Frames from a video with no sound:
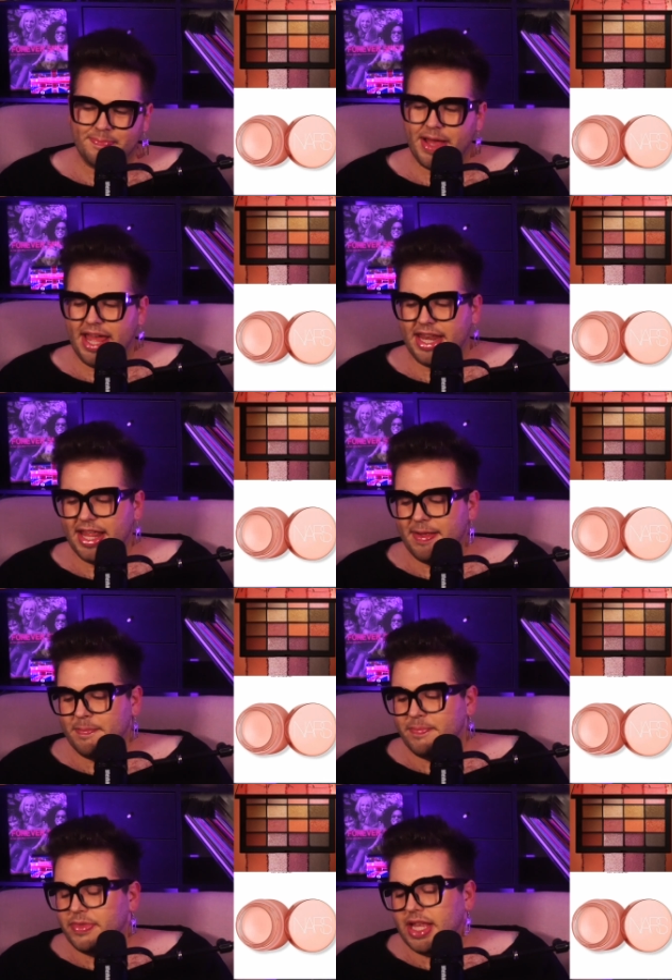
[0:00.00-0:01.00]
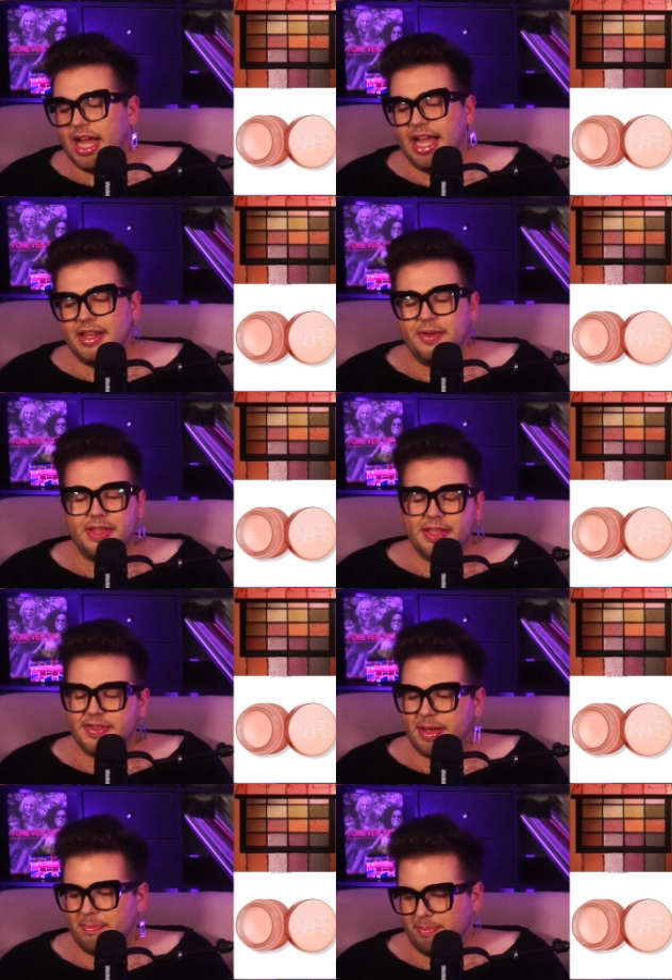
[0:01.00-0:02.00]
but I know that there's
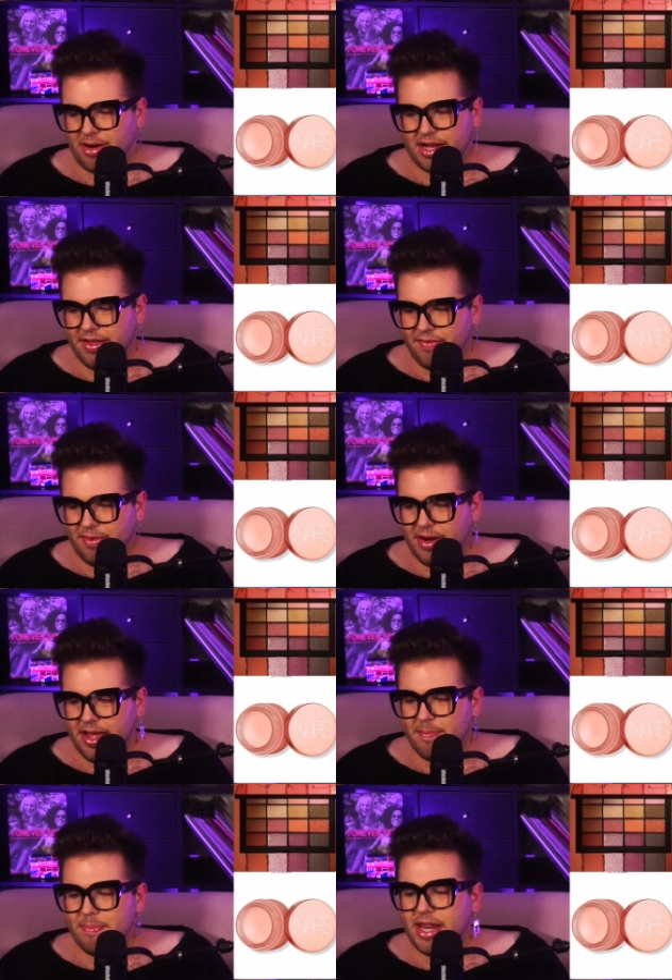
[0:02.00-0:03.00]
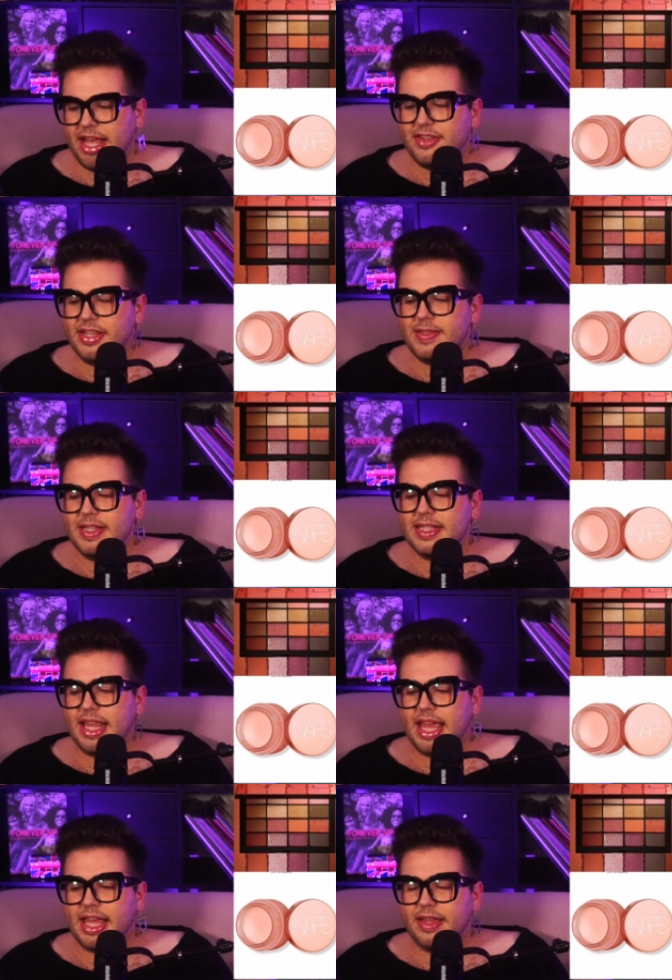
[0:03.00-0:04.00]
a market for it, but it just is
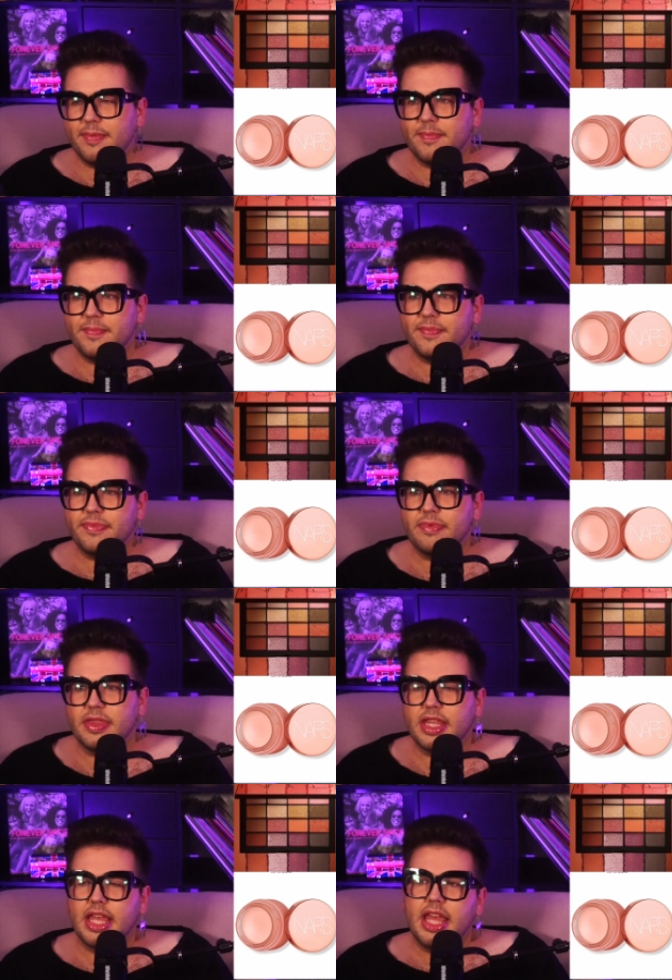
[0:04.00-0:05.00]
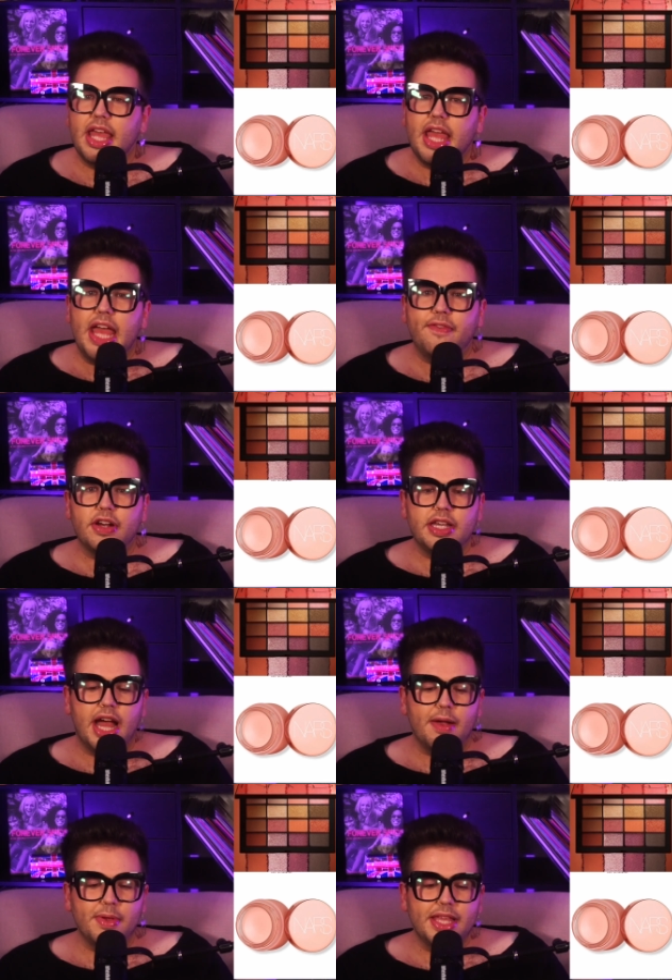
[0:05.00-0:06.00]
like if we're
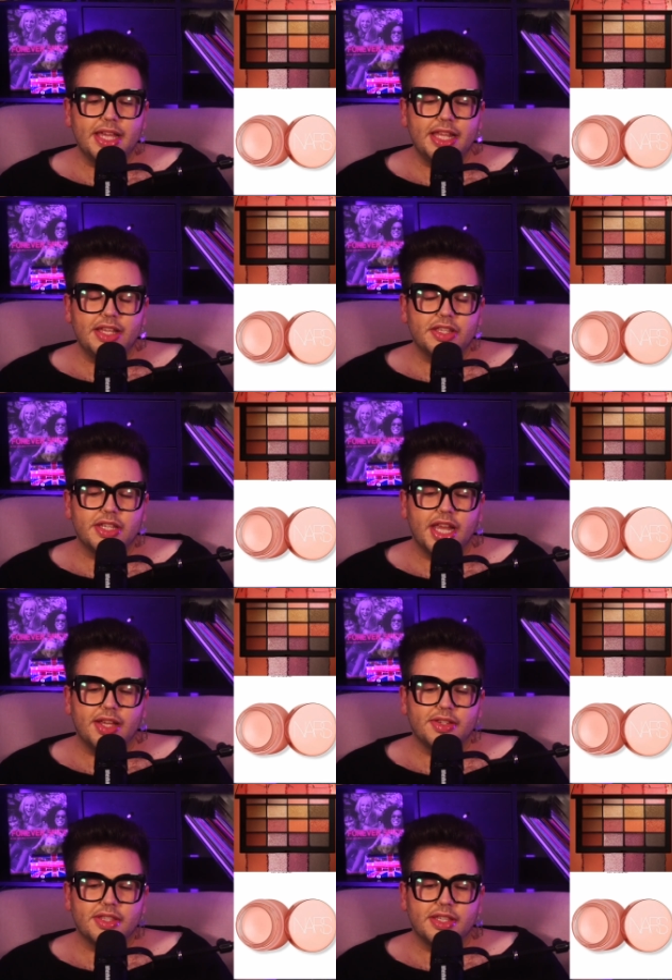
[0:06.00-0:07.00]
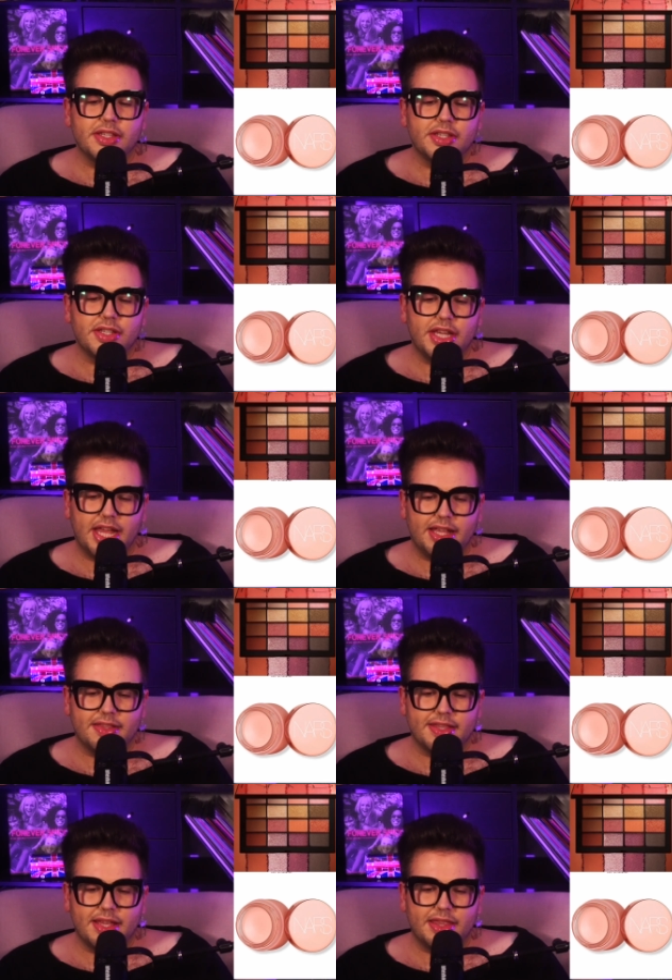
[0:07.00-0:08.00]
not really going to change the
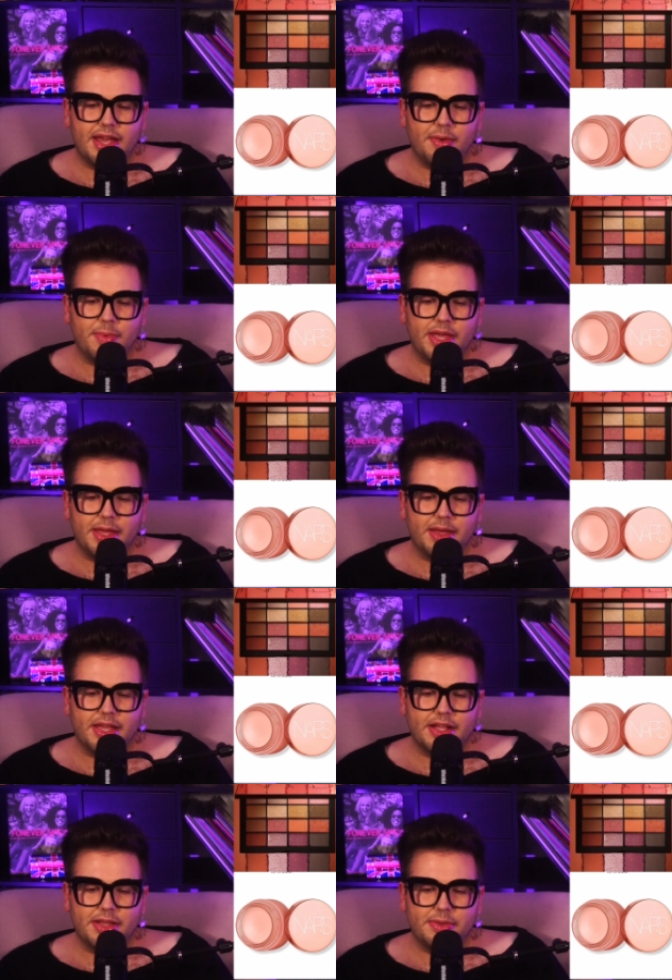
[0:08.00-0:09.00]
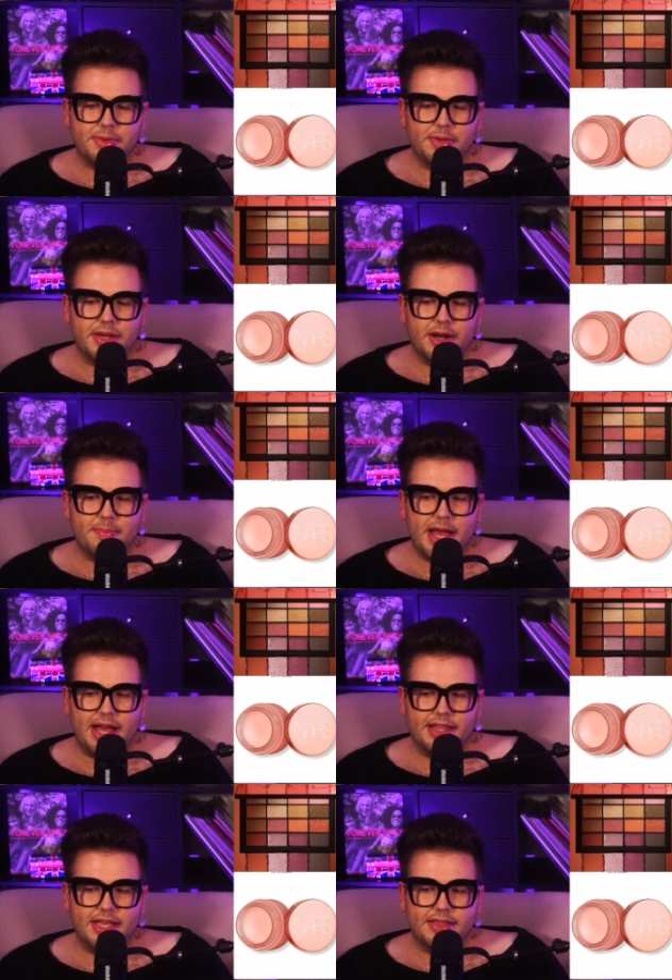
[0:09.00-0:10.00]
shades that we include in our
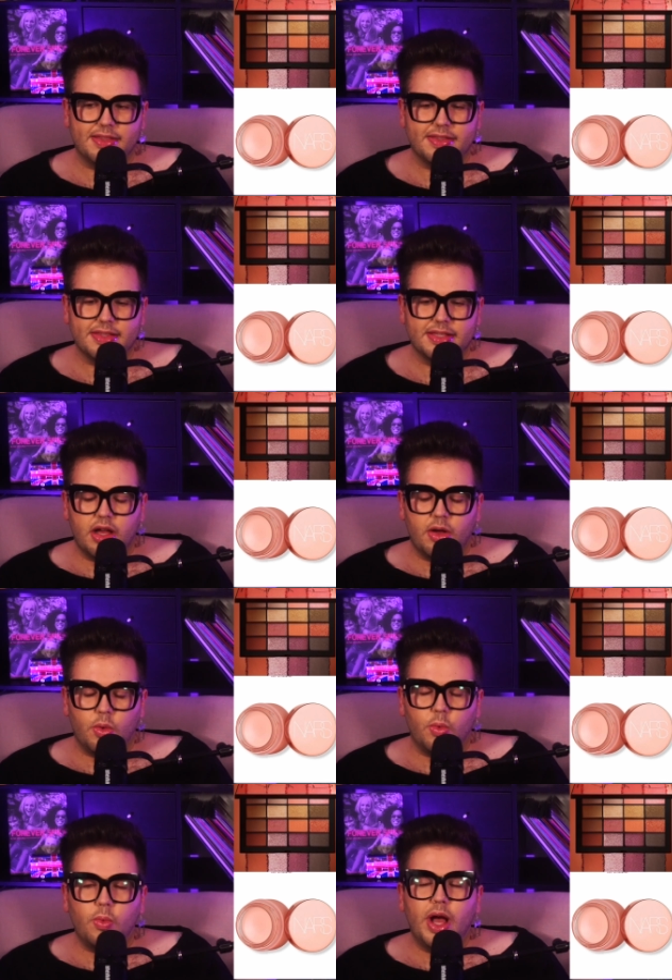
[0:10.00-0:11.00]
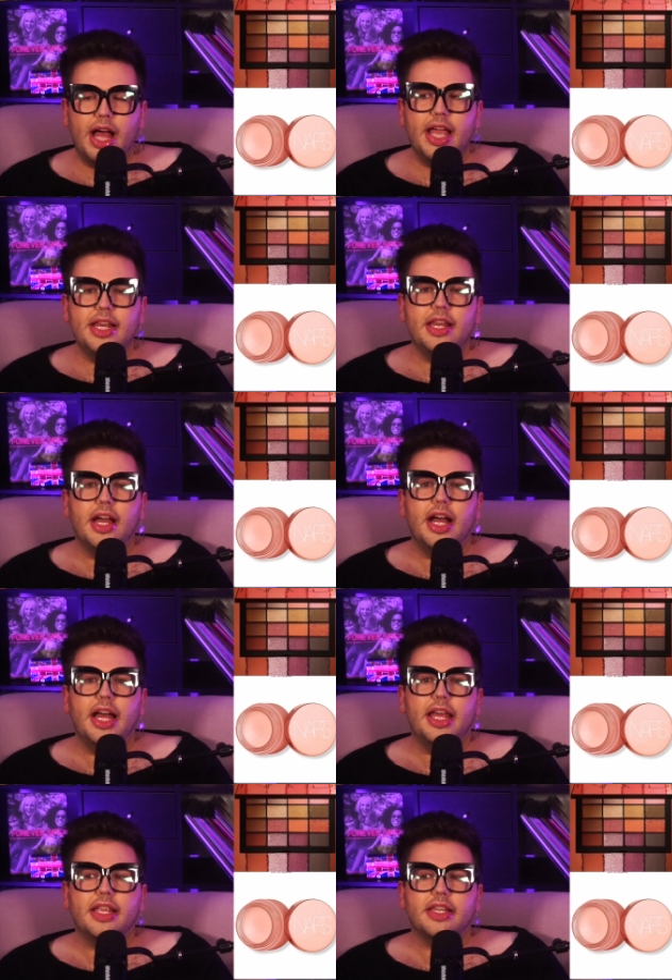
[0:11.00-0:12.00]
palettes, why not